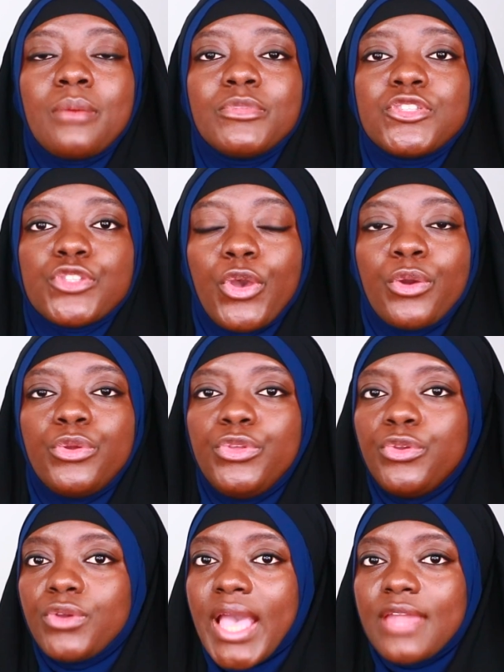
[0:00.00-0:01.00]
So
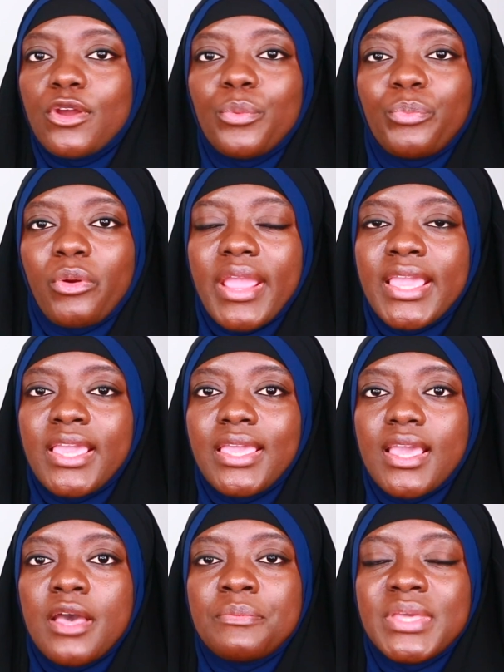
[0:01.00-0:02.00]
you cannot pray
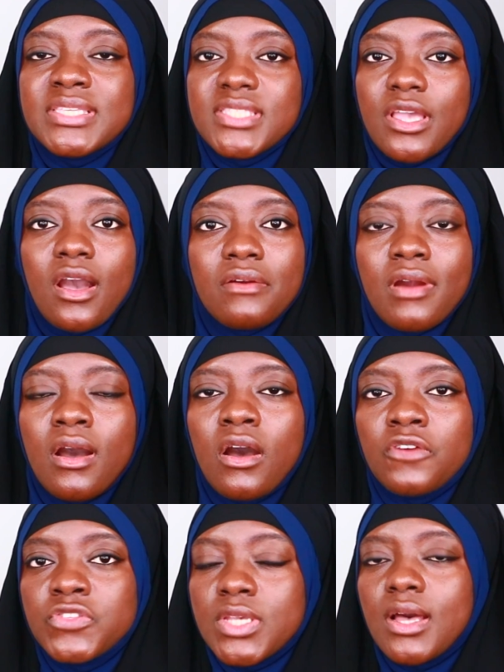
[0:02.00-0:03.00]
Istikhara
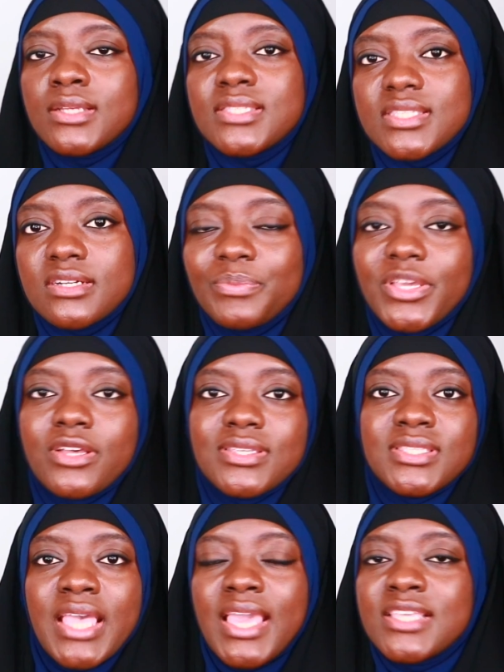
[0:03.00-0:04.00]
after Asr,
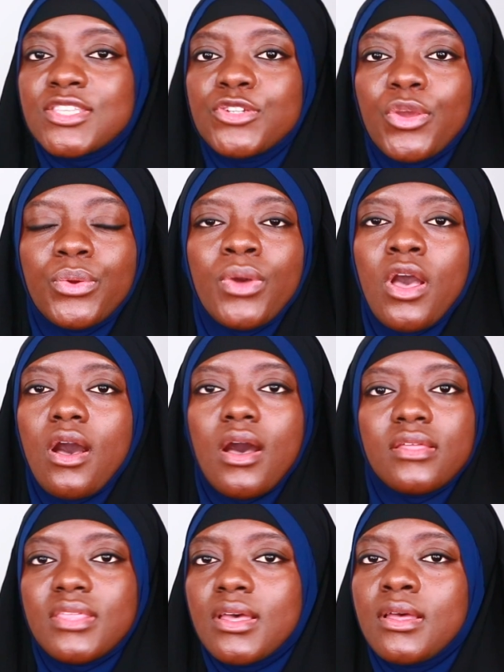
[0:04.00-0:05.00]
because there is no
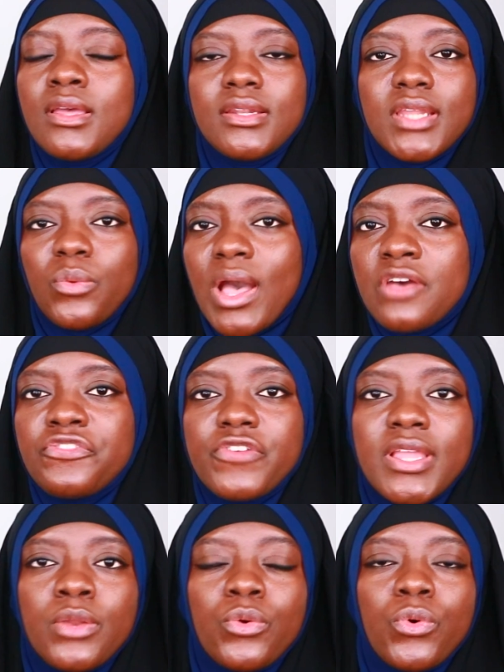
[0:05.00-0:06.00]
other
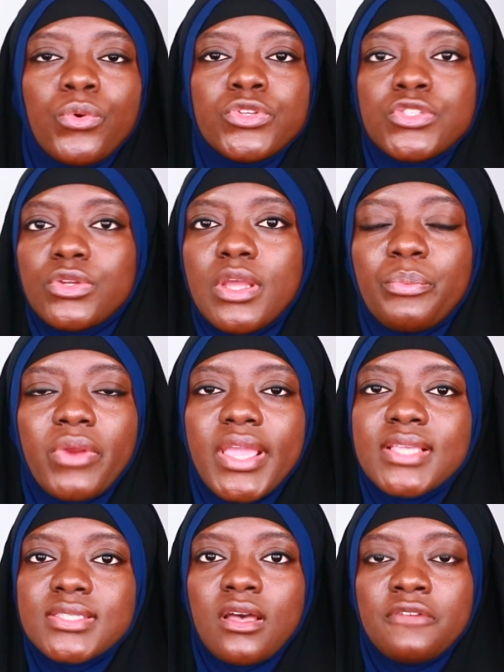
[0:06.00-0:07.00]
nawafil or sunnah
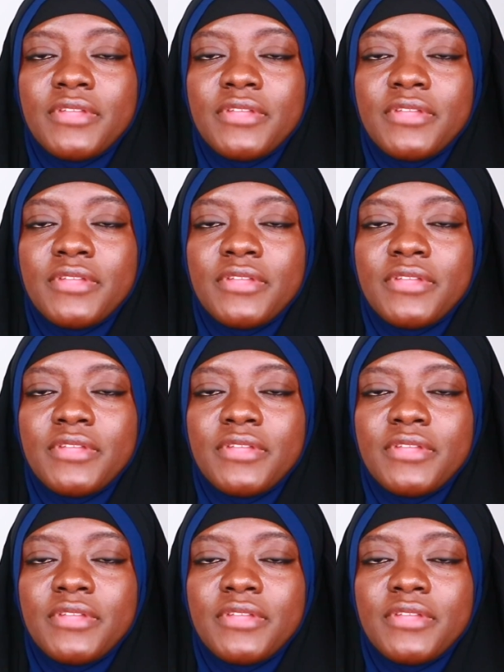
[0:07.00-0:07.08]
prayers